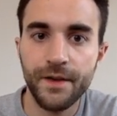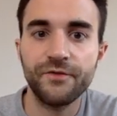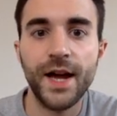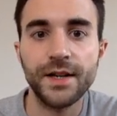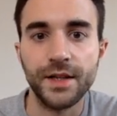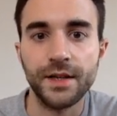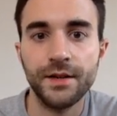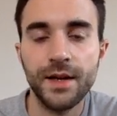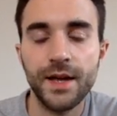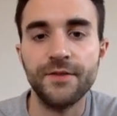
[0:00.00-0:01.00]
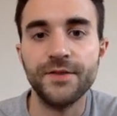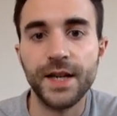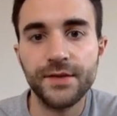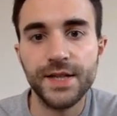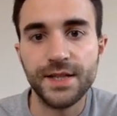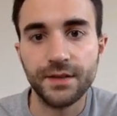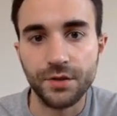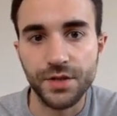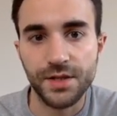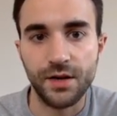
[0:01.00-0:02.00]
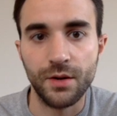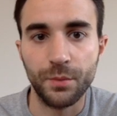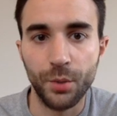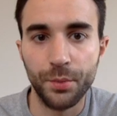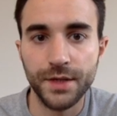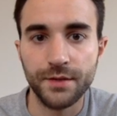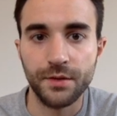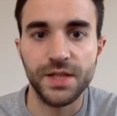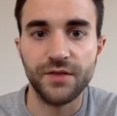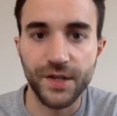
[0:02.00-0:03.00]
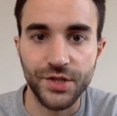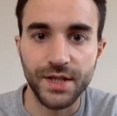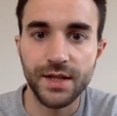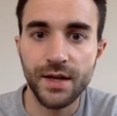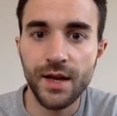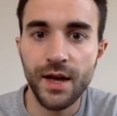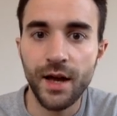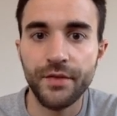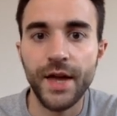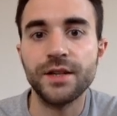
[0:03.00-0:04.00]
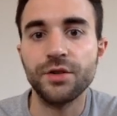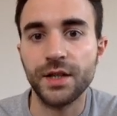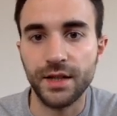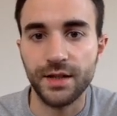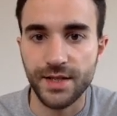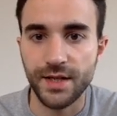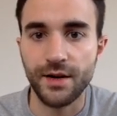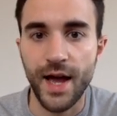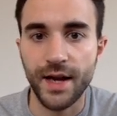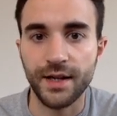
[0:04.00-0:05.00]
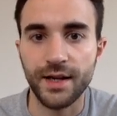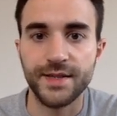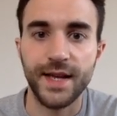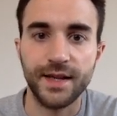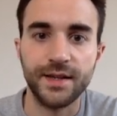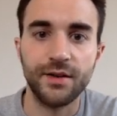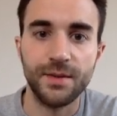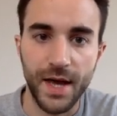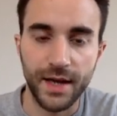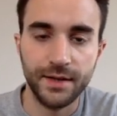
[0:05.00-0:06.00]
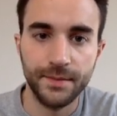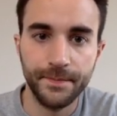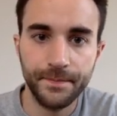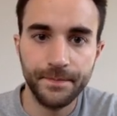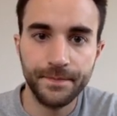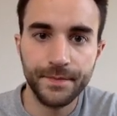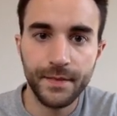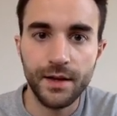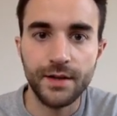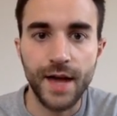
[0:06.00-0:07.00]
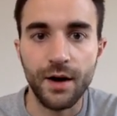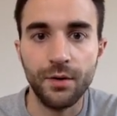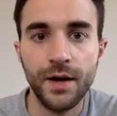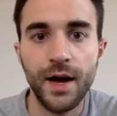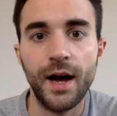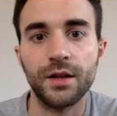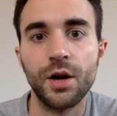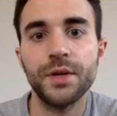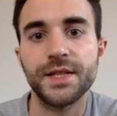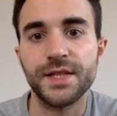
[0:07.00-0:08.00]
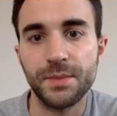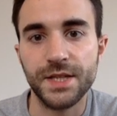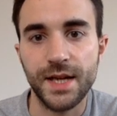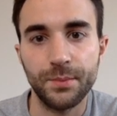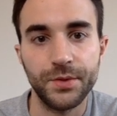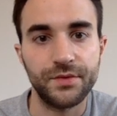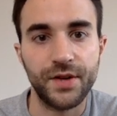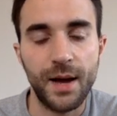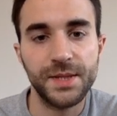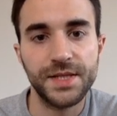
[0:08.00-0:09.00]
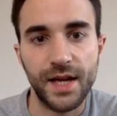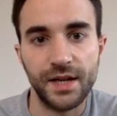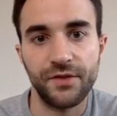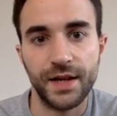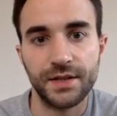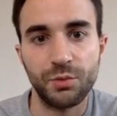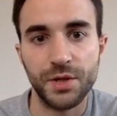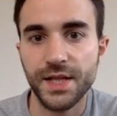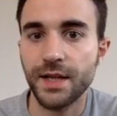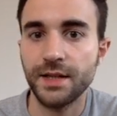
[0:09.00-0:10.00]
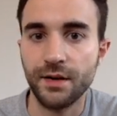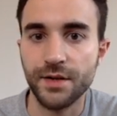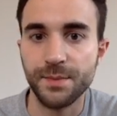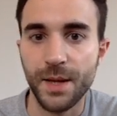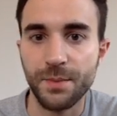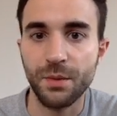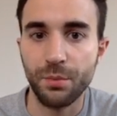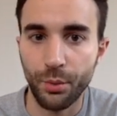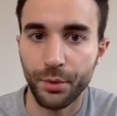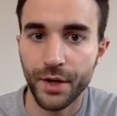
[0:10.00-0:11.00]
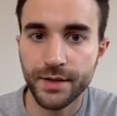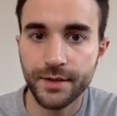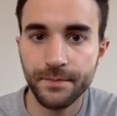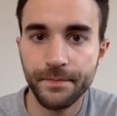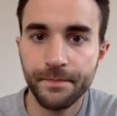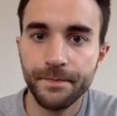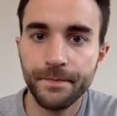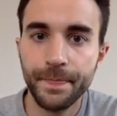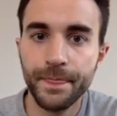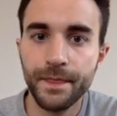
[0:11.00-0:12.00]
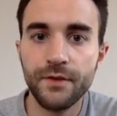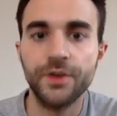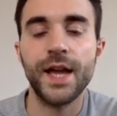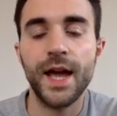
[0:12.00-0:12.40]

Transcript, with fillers: Finally, if none of these solutions are appropriate or sufficient, then you can consider adding a secondary med. Now, I'll go into some examples of common side effects where secondaries might be appropriate. For the